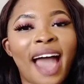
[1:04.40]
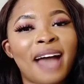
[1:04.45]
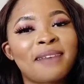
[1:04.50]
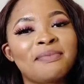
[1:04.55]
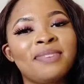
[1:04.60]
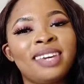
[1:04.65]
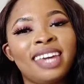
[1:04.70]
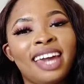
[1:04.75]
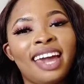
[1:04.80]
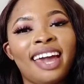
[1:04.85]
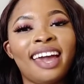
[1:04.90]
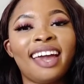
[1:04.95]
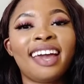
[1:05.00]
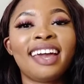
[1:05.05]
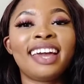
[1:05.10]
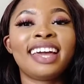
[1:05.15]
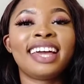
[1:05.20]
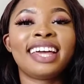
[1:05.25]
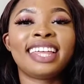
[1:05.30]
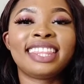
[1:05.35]
I'm here
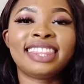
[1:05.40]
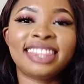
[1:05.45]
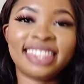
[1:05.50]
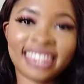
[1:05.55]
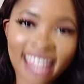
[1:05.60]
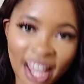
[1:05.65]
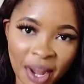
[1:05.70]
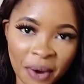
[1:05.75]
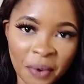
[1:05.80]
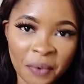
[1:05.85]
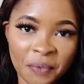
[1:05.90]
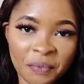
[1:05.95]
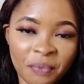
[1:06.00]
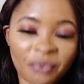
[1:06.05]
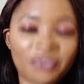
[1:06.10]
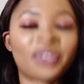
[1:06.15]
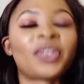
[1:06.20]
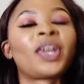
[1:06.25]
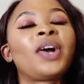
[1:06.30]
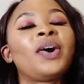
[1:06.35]
now.
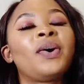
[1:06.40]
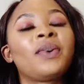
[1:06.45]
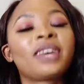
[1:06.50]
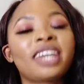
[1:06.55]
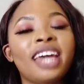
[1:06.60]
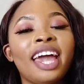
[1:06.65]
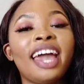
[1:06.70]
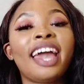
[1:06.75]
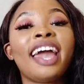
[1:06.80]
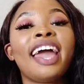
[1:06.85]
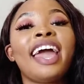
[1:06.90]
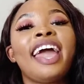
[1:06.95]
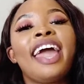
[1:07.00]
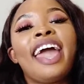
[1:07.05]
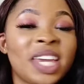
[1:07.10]
Okay,